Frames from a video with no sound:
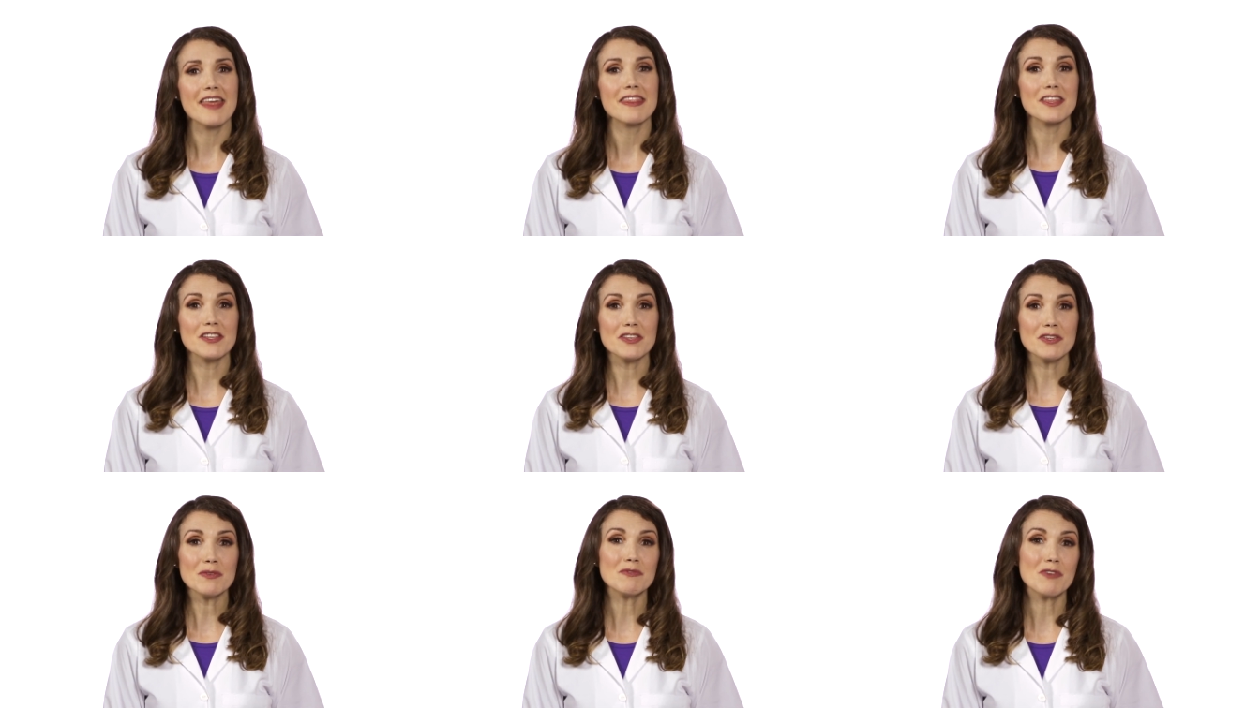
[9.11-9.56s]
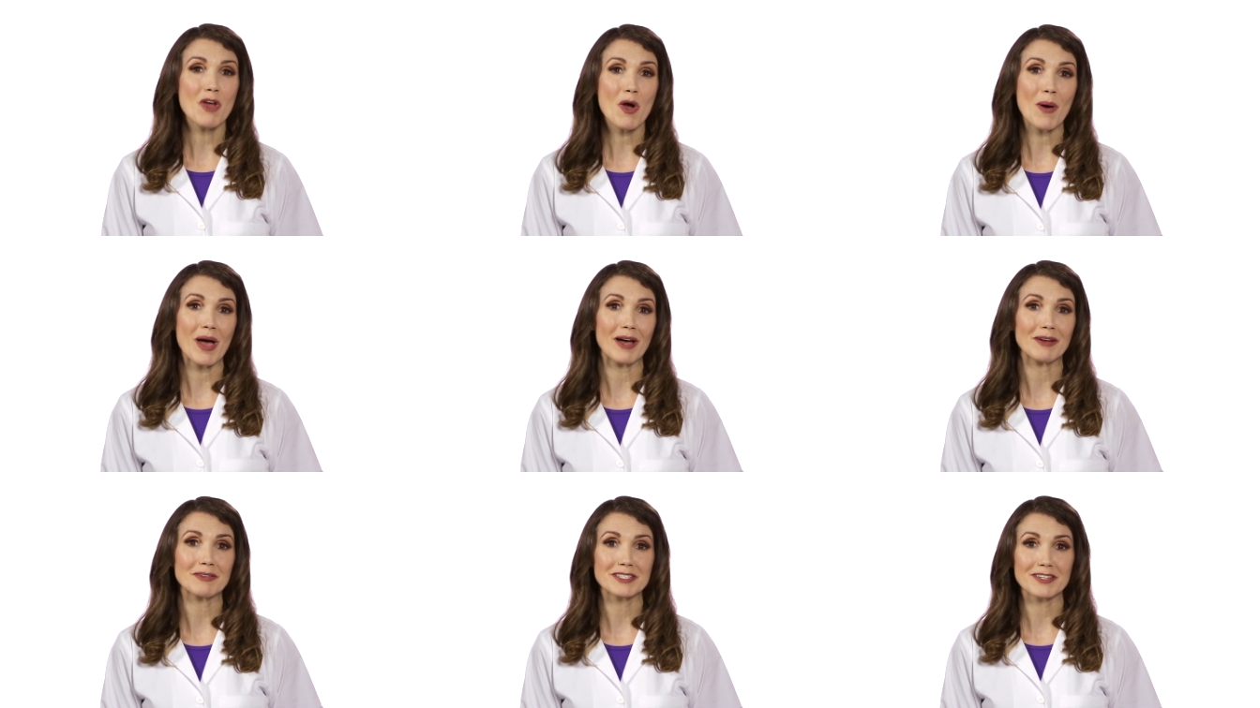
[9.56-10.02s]
then you know
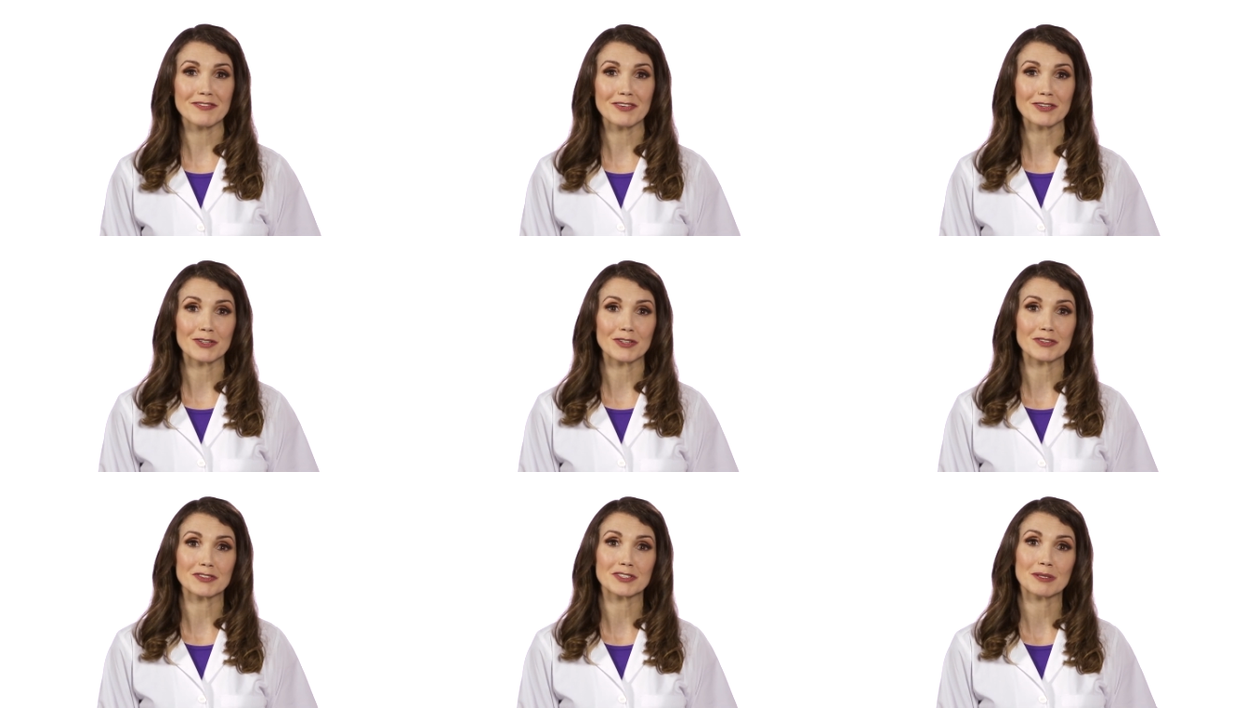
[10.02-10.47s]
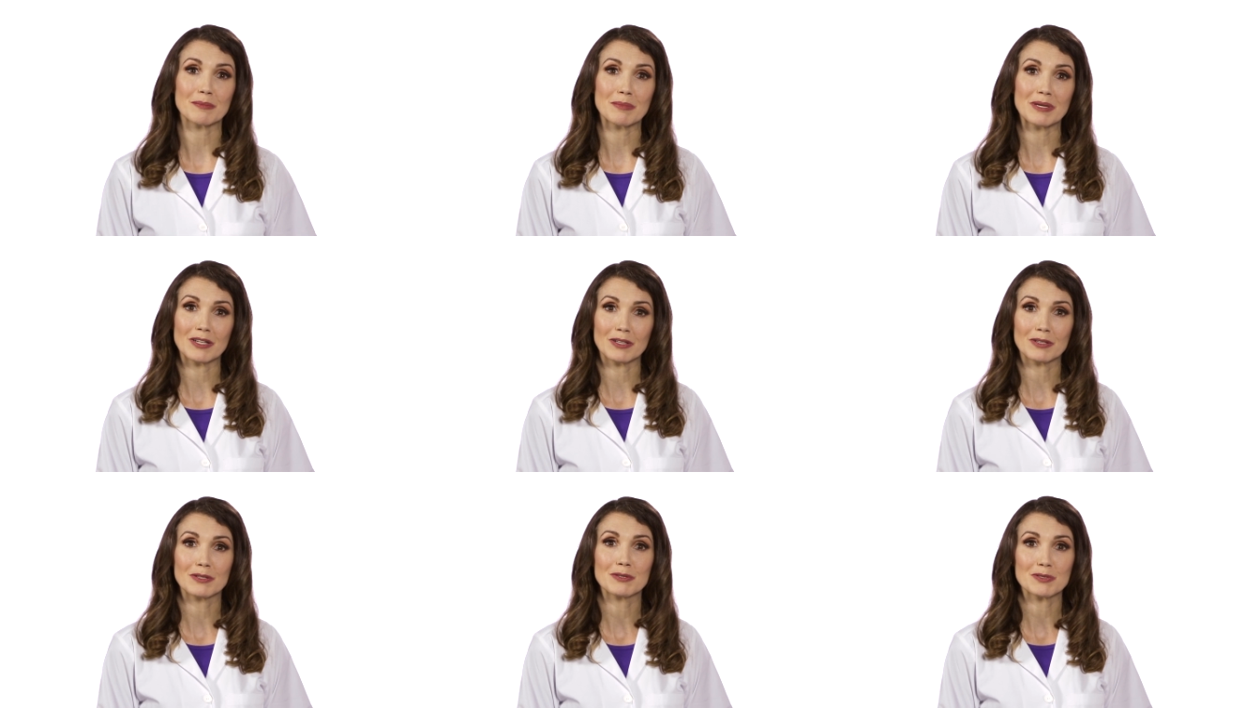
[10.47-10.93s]
how difficult it can
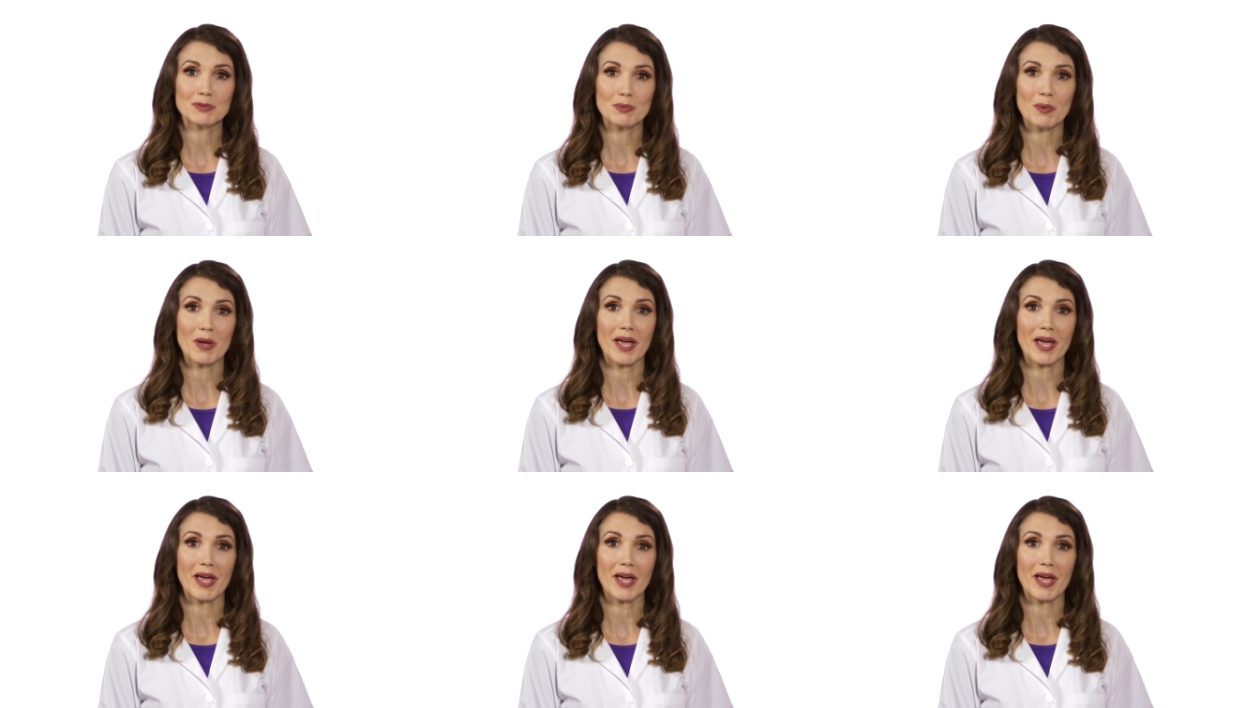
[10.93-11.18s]
be to lose